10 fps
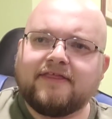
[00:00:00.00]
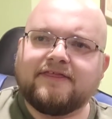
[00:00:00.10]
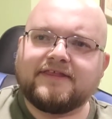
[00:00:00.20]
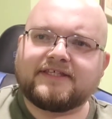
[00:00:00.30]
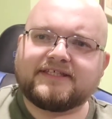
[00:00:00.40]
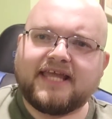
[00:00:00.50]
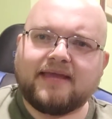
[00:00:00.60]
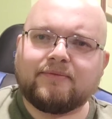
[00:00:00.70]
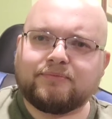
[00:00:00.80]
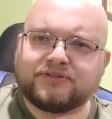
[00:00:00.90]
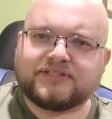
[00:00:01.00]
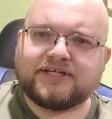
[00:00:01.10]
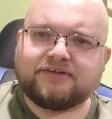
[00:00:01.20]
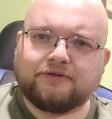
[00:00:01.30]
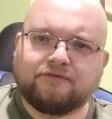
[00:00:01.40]
this game in
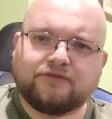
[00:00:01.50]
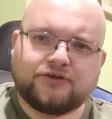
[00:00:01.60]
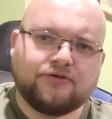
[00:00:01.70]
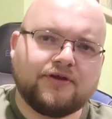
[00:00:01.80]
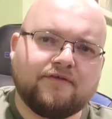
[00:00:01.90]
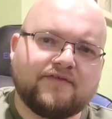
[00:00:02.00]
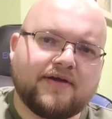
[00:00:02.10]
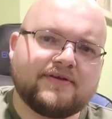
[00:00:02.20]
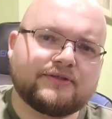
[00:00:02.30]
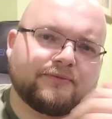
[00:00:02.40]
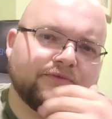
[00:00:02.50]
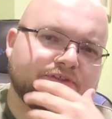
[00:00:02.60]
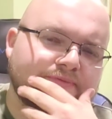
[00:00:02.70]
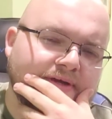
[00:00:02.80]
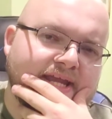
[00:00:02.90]
particular for Yu-Gi-Oh! 5D's
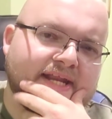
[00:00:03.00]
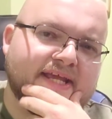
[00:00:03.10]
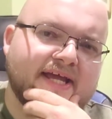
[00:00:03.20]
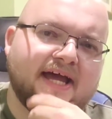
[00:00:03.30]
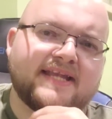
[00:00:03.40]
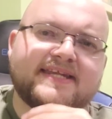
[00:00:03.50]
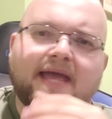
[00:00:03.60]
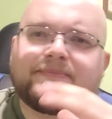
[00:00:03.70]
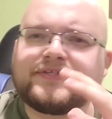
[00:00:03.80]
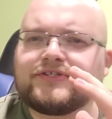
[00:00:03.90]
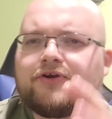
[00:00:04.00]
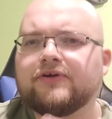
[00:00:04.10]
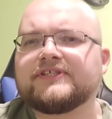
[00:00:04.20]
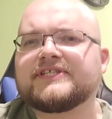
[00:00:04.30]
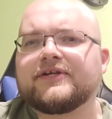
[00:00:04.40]
Reverse of Arcadia adapts the
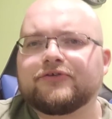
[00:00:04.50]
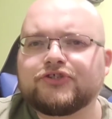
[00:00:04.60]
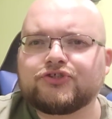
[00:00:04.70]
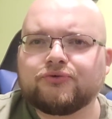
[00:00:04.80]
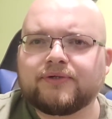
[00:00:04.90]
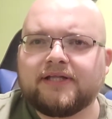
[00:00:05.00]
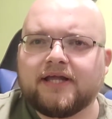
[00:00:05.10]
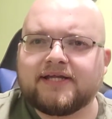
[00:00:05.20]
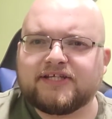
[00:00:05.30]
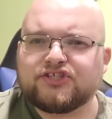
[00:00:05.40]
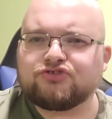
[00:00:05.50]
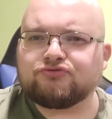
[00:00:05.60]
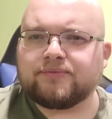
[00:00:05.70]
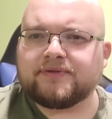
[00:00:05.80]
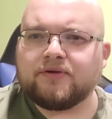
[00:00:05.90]
Dark Signer storyline
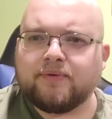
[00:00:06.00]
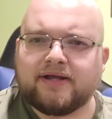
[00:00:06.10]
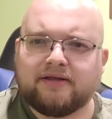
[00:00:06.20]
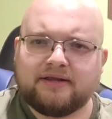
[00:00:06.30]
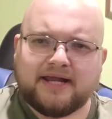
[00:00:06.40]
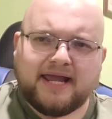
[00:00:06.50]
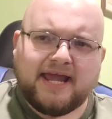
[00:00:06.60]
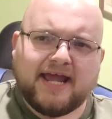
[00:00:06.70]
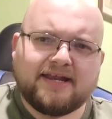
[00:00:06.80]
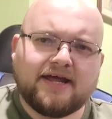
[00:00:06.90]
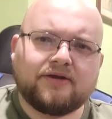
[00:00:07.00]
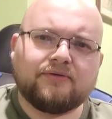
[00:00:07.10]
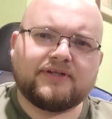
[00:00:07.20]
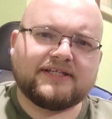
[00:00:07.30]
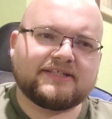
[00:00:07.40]
extremely well. And not
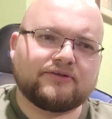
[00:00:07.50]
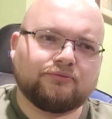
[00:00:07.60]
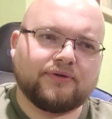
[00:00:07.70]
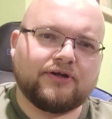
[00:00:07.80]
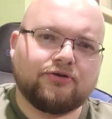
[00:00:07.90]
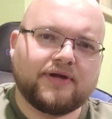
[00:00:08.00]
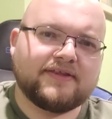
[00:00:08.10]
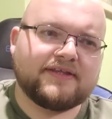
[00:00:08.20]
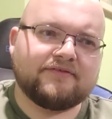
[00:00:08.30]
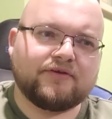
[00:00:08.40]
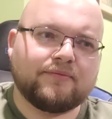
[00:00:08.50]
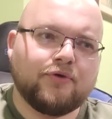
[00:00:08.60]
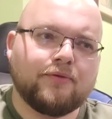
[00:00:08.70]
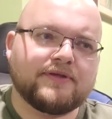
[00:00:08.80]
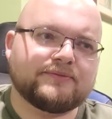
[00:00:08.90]
only does it recreate the different
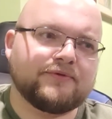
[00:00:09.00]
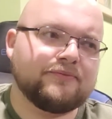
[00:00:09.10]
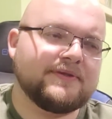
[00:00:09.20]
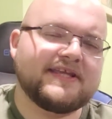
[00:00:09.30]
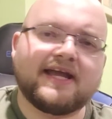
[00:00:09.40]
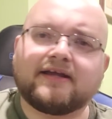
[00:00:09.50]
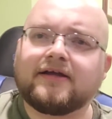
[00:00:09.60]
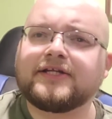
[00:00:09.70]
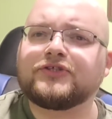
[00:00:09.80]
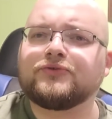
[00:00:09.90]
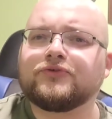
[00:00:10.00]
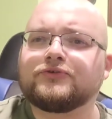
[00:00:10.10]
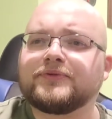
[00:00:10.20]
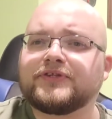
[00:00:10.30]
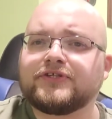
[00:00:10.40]
moments, whether it be the iconic
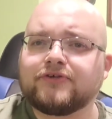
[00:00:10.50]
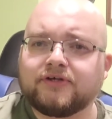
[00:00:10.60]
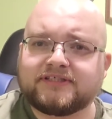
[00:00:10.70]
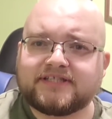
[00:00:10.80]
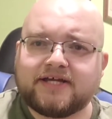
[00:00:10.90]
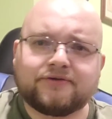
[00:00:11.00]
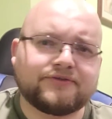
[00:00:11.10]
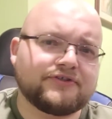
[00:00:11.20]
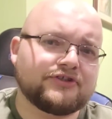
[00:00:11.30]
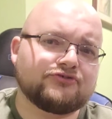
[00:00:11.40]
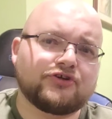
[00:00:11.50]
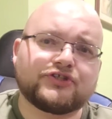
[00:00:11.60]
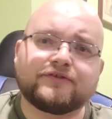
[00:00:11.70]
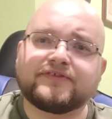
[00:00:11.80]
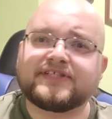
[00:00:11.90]
duels with the Dark Signers, the
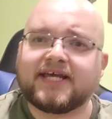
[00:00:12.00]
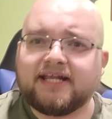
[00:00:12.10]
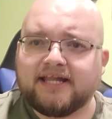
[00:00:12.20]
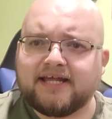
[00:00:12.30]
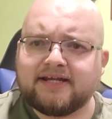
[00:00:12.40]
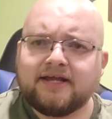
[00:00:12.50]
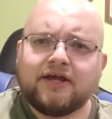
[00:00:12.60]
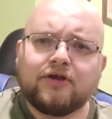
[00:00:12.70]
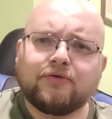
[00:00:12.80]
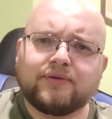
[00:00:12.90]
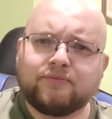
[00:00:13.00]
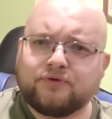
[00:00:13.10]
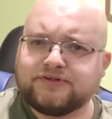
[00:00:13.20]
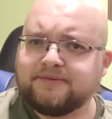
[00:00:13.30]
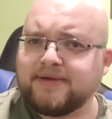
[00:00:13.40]
destruction of Satellite, going
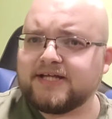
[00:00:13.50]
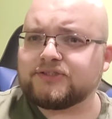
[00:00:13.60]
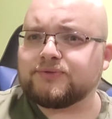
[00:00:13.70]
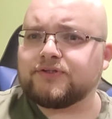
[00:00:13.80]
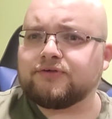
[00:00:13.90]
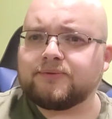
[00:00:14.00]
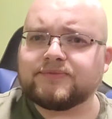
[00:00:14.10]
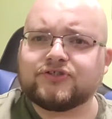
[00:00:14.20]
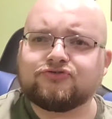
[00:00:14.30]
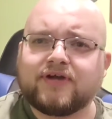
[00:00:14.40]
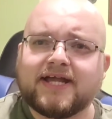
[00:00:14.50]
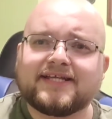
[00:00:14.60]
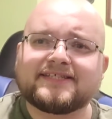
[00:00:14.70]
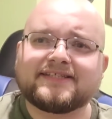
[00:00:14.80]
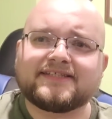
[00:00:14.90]
more into the backstory of the Crimson
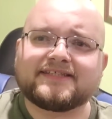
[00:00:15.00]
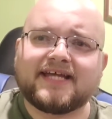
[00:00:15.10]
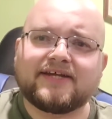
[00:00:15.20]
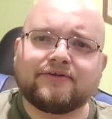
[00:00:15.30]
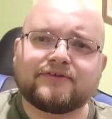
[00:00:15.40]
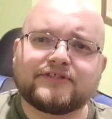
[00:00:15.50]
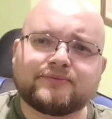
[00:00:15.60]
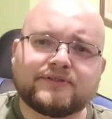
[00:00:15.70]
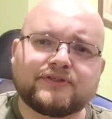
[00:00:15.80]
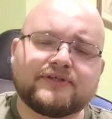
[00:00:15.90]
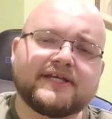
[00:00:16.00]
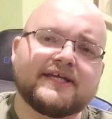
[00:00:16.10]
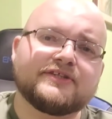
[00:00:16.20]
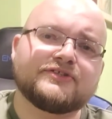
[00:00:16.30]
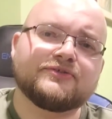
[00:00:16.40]
Dragons and the Signers, as well as
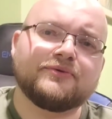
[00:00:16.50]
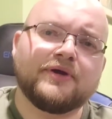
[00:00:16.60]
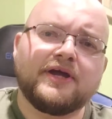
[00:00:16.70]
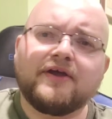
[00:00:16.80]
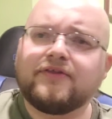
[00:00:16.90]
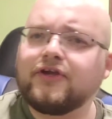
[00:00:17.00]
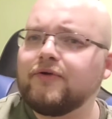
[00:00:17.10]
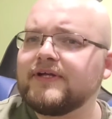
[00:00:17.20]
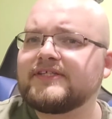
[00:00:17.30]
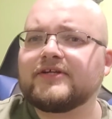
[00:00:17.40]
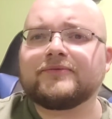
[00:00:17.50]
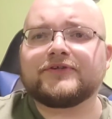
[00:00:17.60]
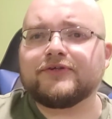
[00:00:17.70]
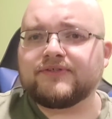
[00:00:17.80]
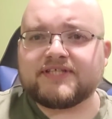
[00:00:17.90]
looking into the goings-on
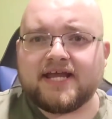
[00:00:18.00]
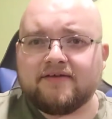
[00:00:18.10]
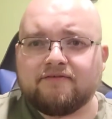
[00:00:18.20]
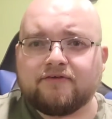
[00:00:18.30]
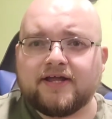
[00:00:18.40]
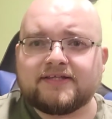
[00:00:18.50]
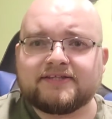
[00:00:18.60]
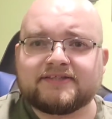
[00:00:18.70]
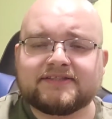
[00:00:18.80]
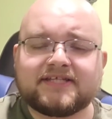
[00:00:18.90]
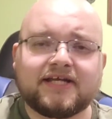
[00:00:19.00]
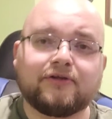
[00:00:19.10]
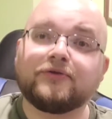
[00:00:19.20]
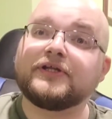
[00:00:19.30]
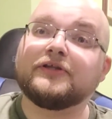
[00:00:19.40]
with Yusei and friends,
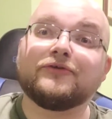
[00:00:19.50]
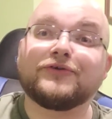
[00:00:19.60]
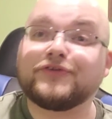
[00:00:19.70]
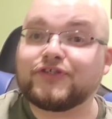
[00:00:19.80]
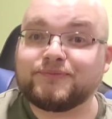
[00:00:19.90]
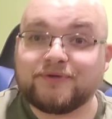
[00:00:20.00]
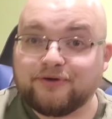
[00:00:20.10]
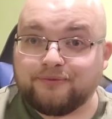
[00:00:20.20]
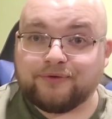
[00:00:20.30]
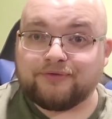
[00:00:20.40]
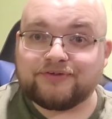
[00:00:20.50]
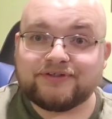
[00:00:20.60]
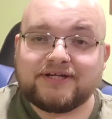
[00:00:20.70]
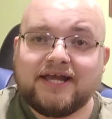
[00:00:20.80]
including Luna in the Spirit World.